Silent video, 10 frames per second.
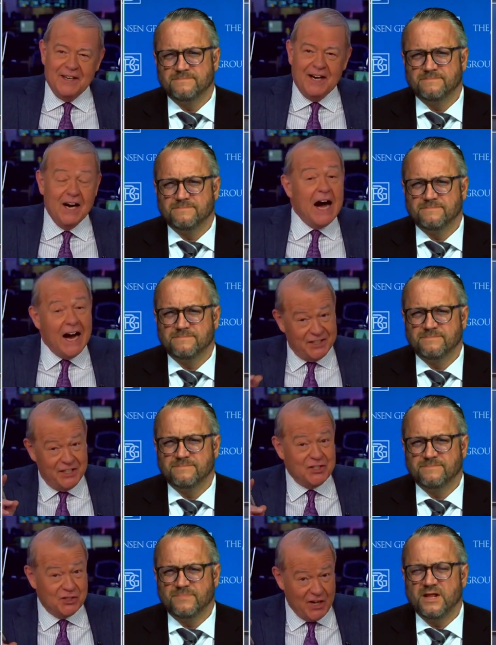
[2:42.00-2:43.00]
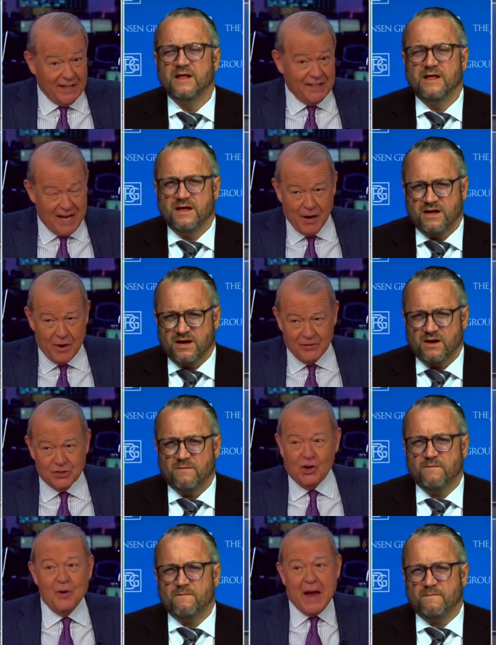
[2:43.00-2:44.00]
Speaker 1: Uh, I did sell it,
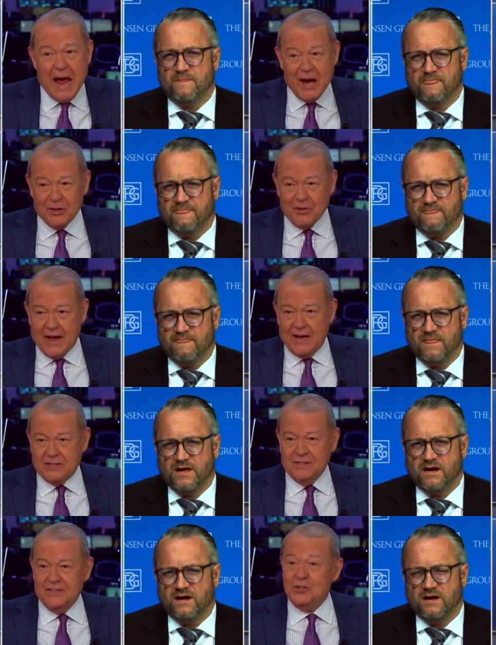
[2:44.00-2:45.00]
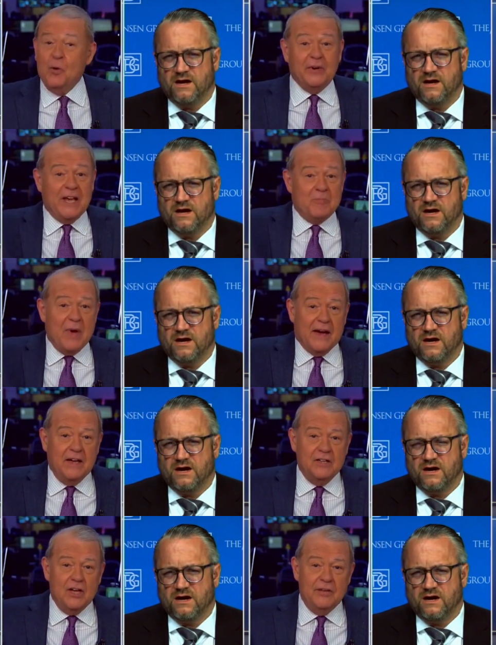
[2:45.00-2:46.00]
however, so I'm out of that. You want me to get
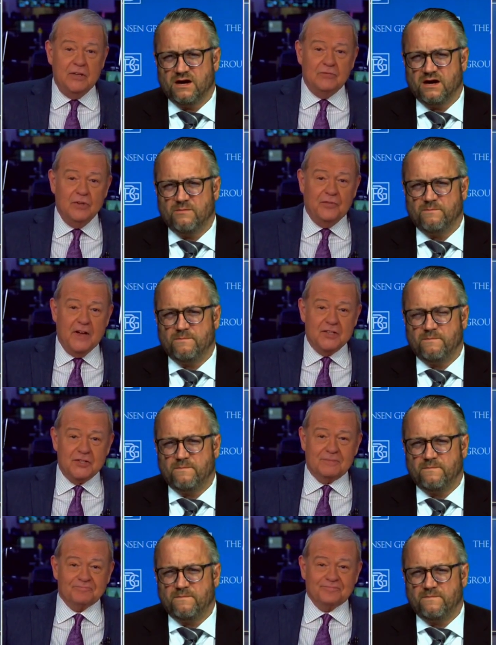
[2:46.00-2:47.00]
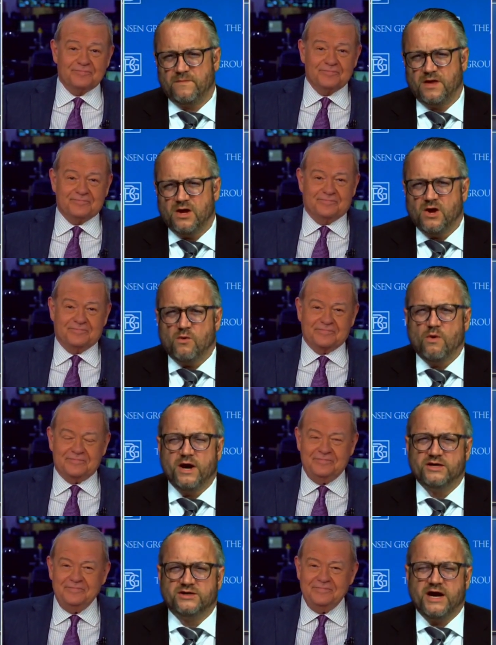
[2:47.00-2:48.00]
back in, David, real fast?
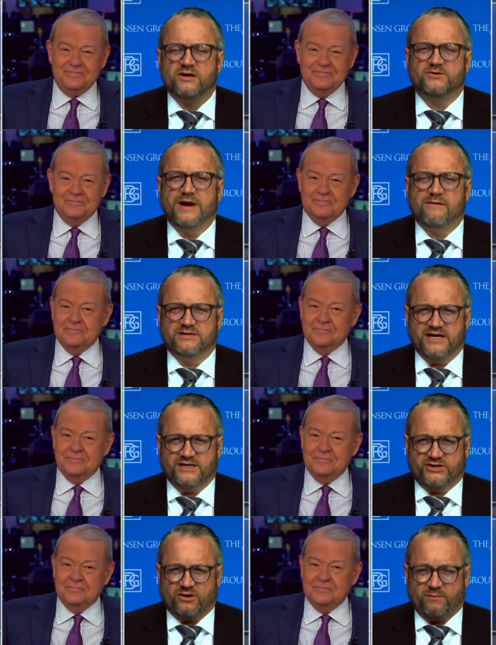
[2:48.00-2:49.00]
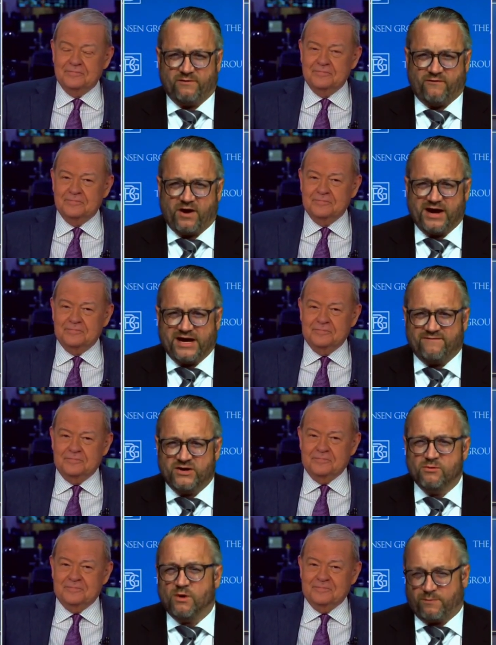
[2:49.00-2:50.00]
Speaker 2: Well, here's here's what I would say, Stuart. Before I give
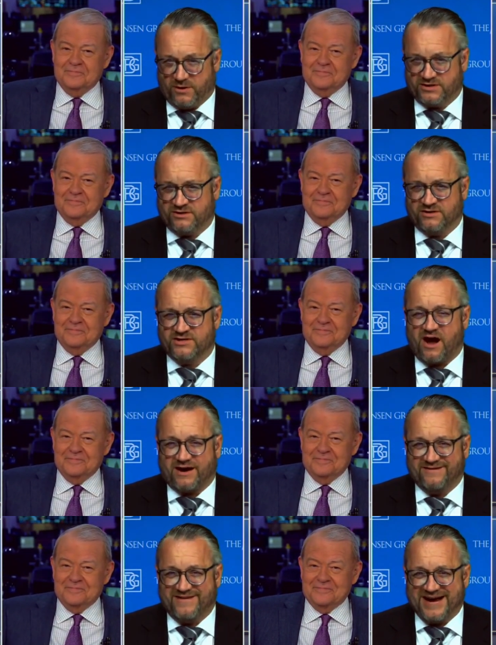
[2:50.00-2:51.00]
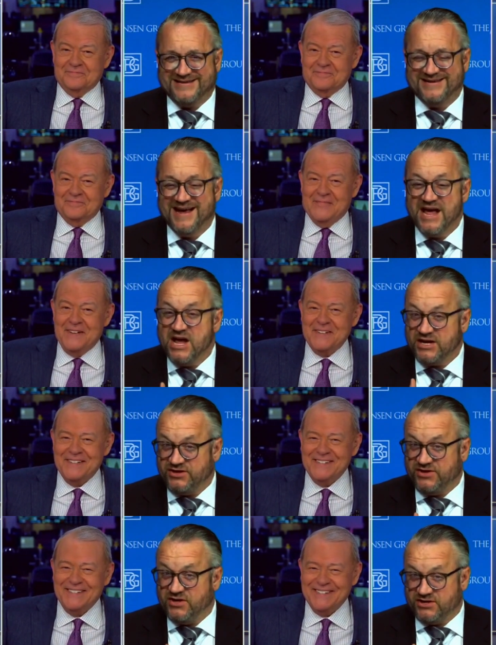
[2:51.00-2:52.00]
you more personal stock advice,
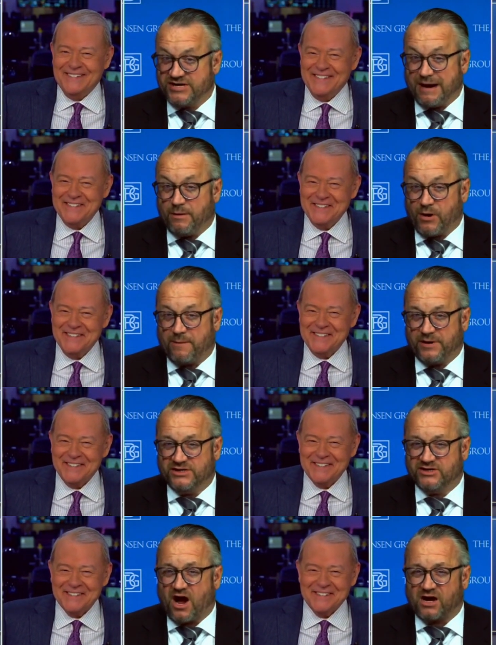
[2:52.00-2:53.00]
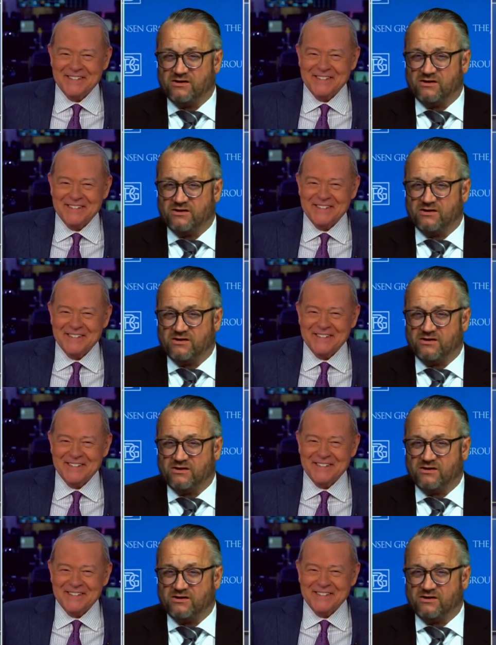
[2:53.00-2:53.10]
Simon Property stock